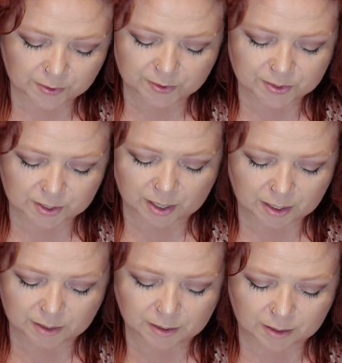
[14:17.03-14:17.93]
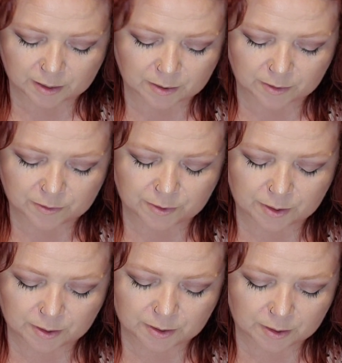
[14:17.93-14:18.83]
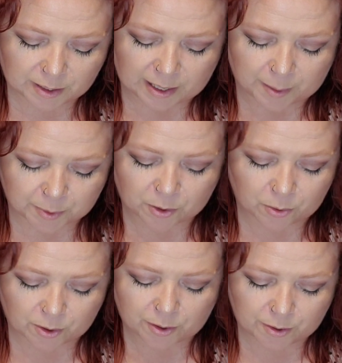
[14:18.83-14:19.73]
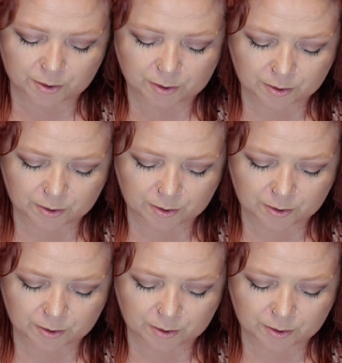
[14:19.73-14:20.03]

Sign of Capricorn.